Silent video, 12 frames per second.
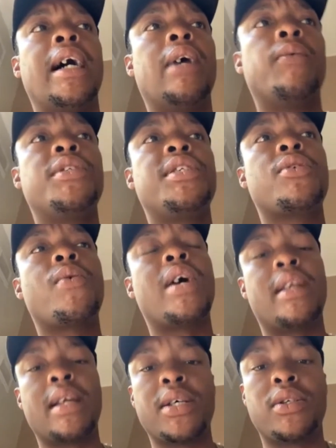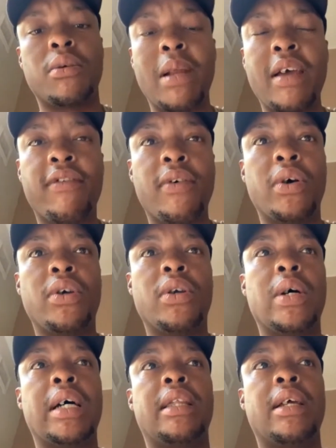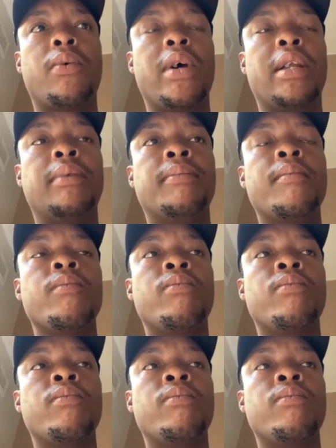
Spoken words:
which is quite nice to play for. I think when